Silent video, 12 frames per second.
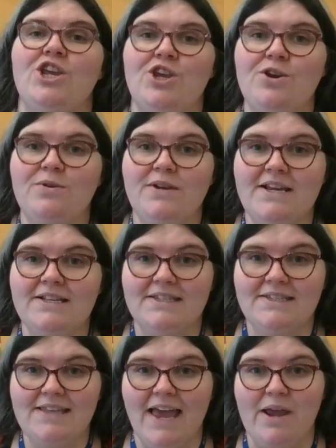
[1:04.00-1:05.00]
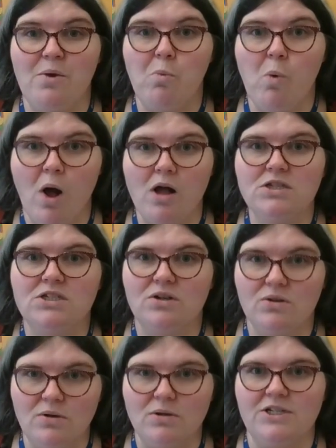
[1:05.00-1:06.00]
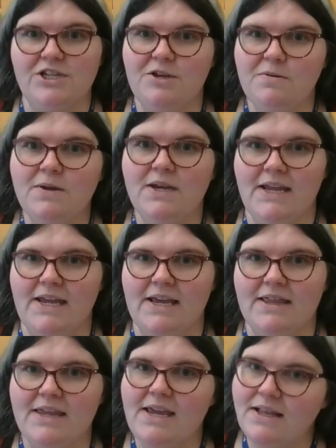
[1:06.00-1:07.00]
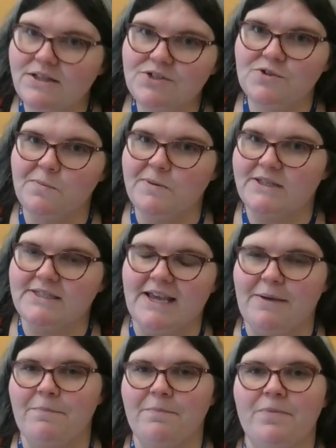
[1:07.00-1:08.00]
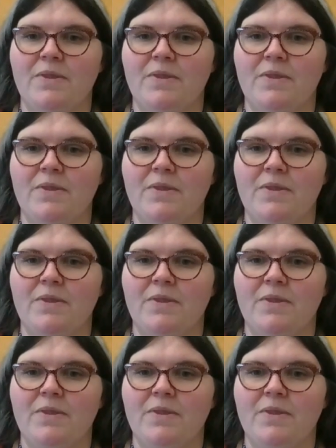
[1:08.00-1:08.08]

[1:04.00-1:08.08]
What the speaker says: you need to say what order you can hear the instruments in.